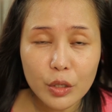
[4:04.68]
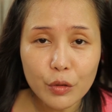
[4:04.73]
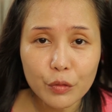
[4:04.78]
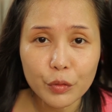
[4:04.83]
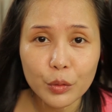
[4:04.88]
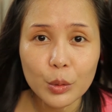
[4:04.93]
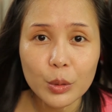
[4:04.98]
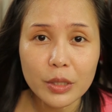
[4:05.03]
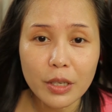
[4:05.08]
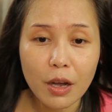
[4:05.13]

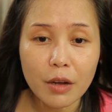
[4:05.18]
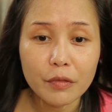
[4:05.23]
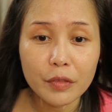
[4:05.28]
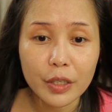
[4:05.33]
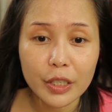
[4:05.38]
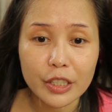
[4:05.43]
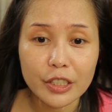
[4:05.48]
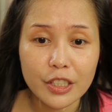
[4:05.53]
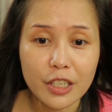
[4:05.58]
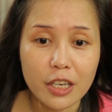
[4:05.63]
full
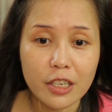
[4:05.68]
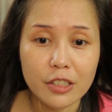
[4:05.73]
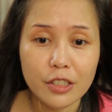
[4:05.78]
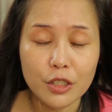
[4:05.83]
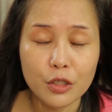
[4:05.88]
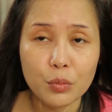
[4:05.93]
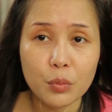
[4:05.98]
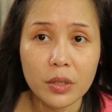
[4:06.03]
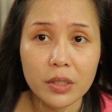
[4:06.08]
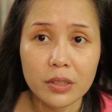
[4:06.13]
coverage. I
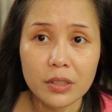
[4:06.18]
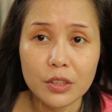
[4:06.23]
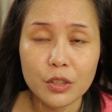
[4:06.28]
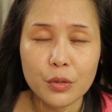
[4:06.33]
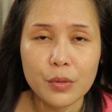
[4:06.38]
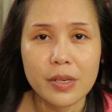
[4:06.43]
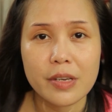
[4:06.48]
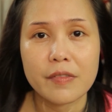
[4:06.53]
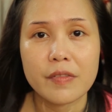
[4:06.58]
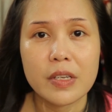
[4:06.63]
just wanted
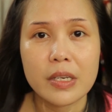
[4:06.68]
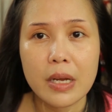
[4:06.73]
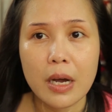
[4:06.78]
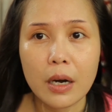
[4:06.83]
to even